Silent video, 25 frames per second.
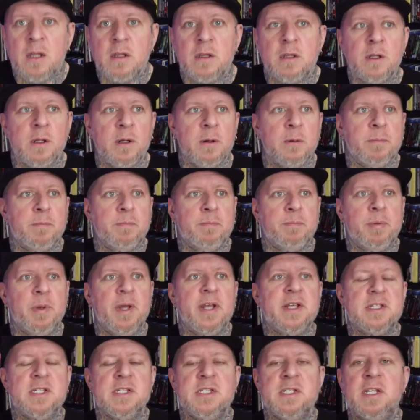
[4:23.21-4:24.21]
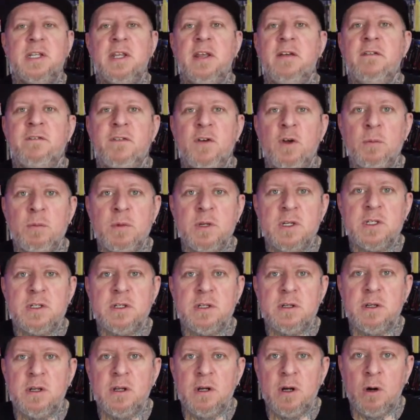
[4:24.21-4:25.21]
The places that they film this
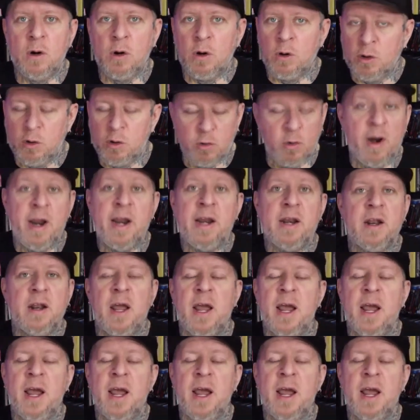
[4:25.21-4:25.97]
are great.